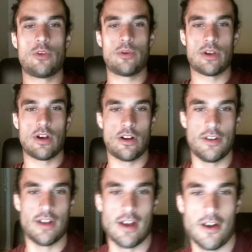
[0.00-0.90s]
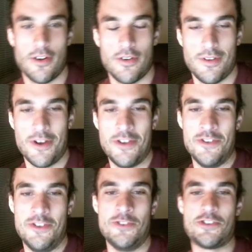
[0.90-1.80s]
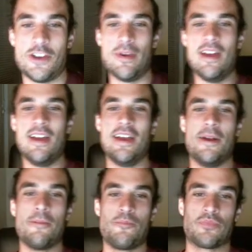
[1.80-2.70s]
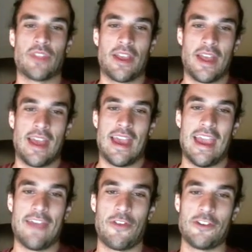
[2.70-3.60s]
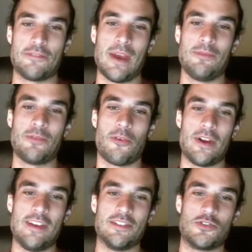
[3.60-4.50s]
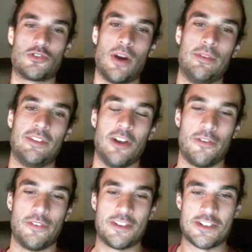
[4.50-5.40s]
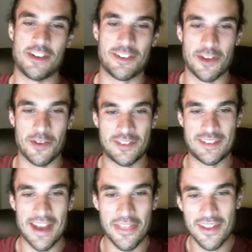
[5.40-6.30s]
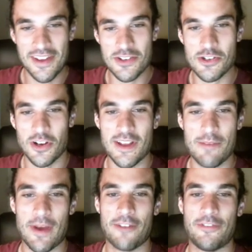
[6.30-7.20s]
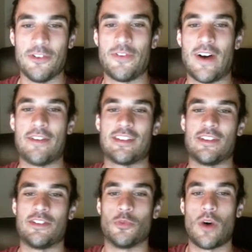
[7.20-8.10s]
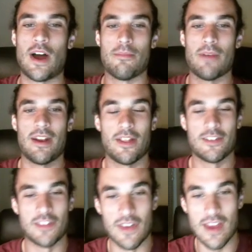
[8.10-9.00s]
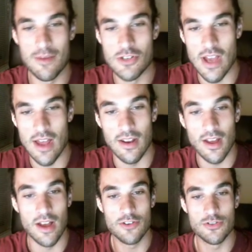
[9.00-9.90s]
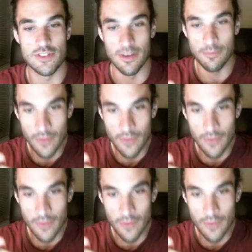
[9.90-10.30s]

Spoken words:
we got on YouTube? If those memes were the reason Trump is in office, she deserves death. Johnny, Battlefield 5 censors white men and others in the game chat. Oh, interesting.